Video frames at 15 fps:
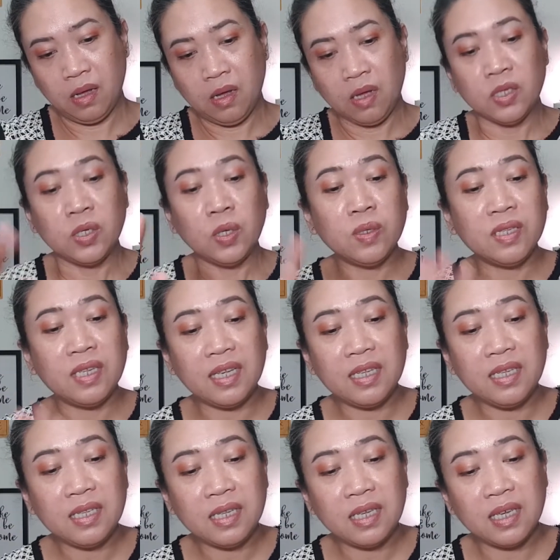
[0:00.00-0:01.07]
So
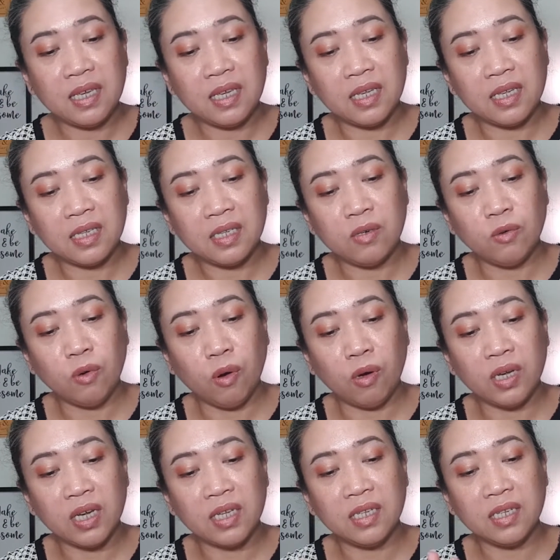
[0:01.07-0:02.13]
this is
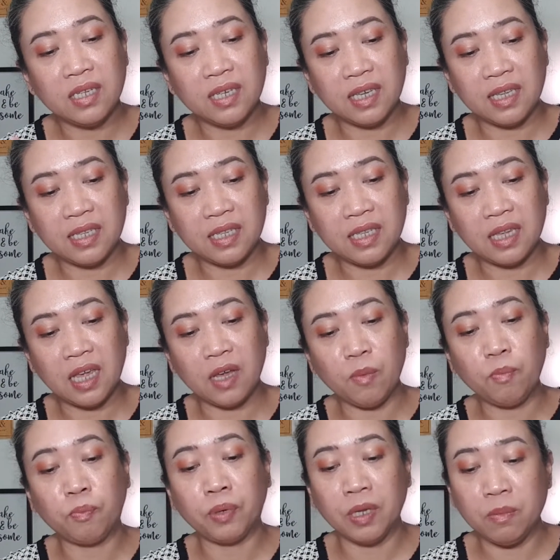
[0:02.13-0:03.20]
Royal Ginseng
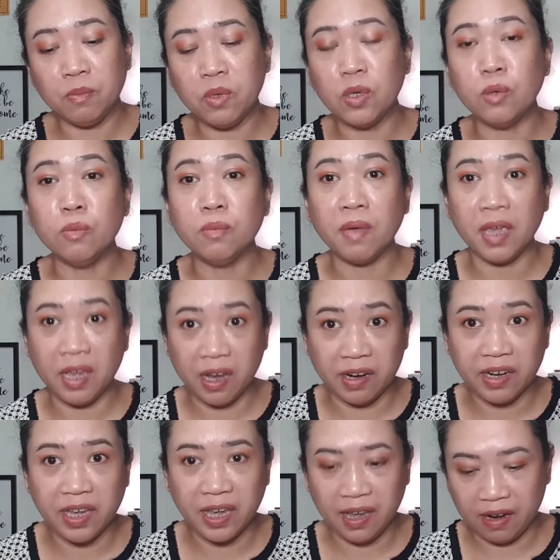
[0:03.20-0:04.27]
Premium Hair
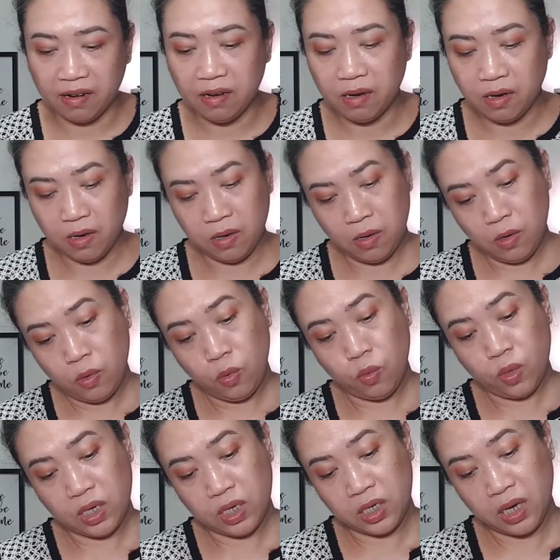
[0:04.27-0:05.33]
Care,
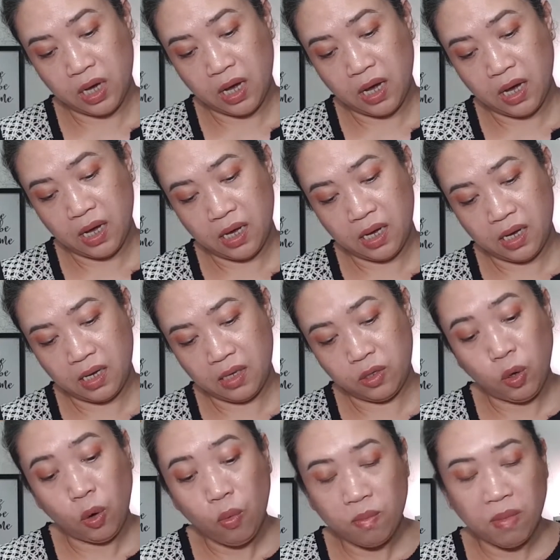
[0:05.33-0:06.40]
which I
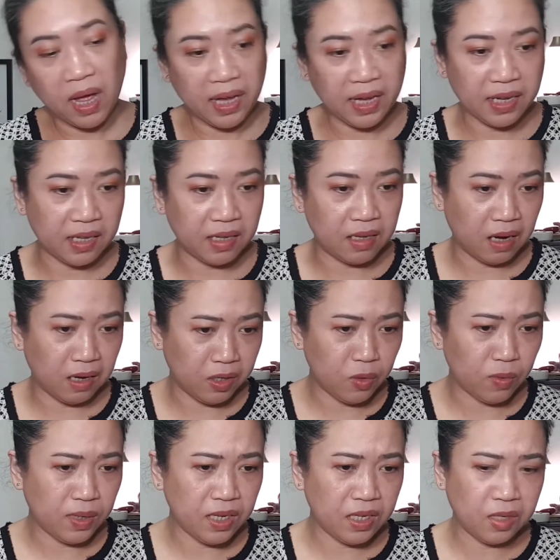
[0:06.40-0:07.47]
don't mind. The other
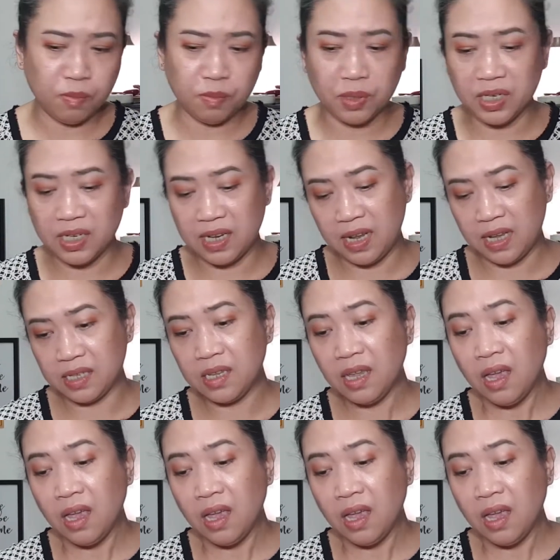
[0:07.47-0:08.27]
one is Bird Nest.